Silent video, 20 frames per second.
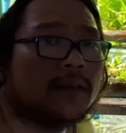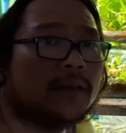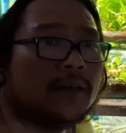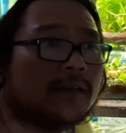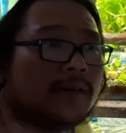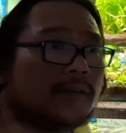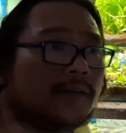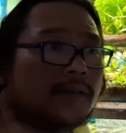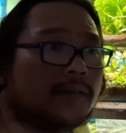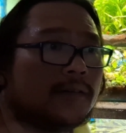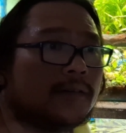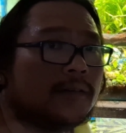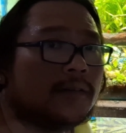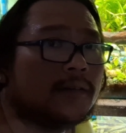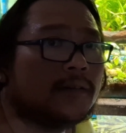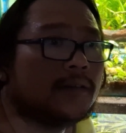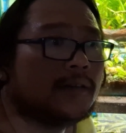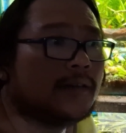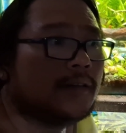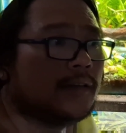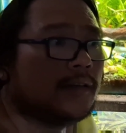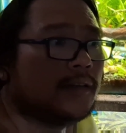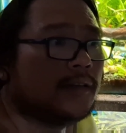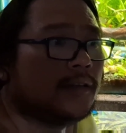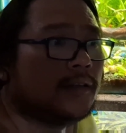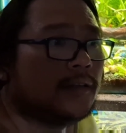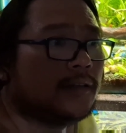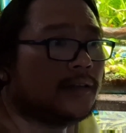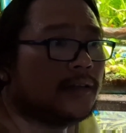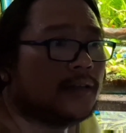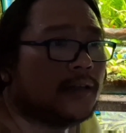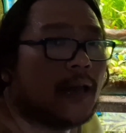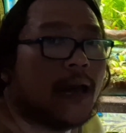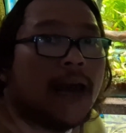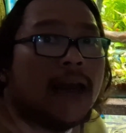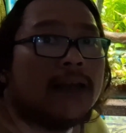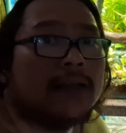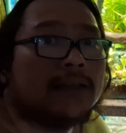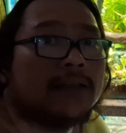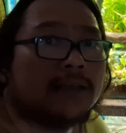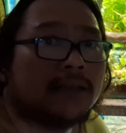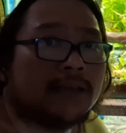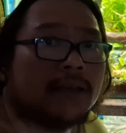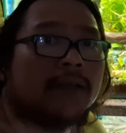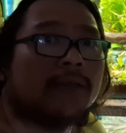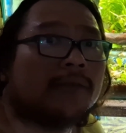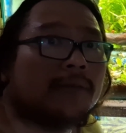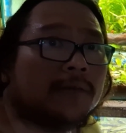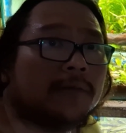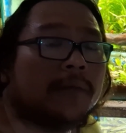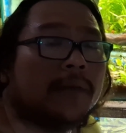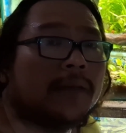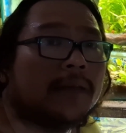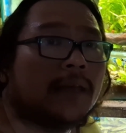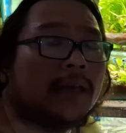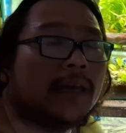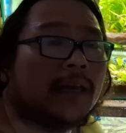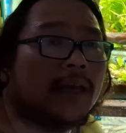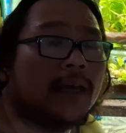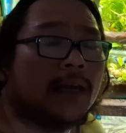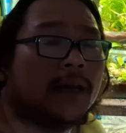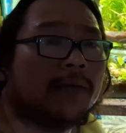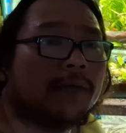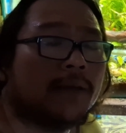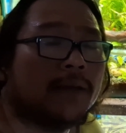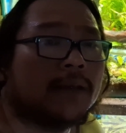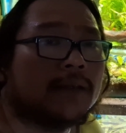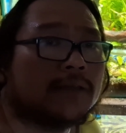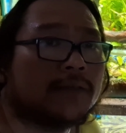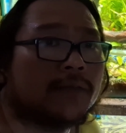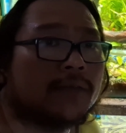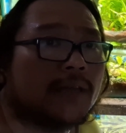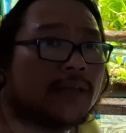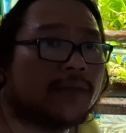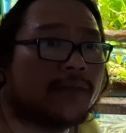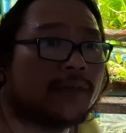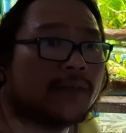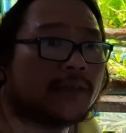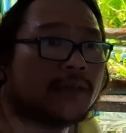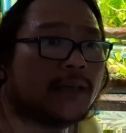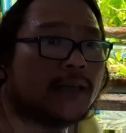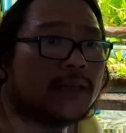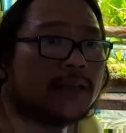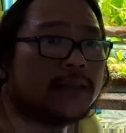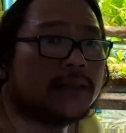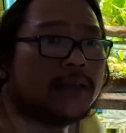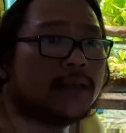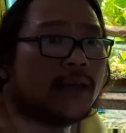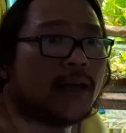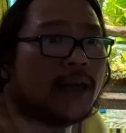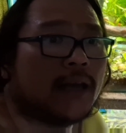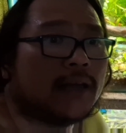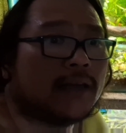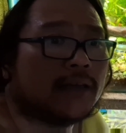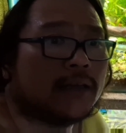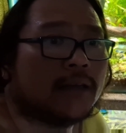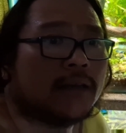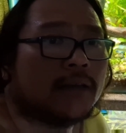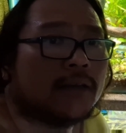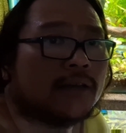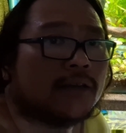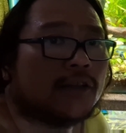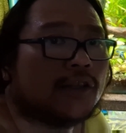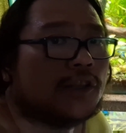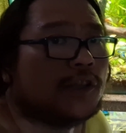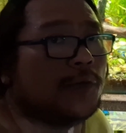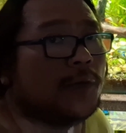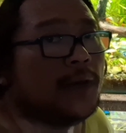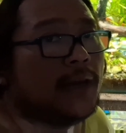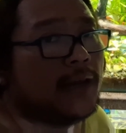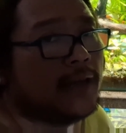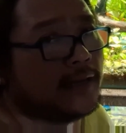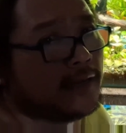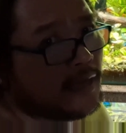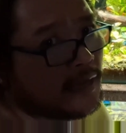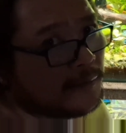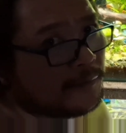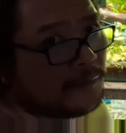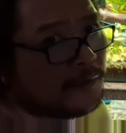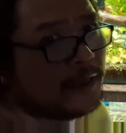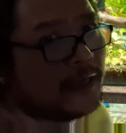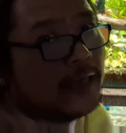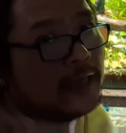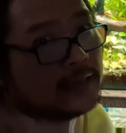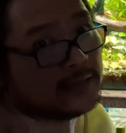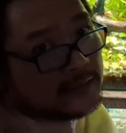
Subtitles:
You know, algae will be taking advantage of that fertilizer, and you will end up with a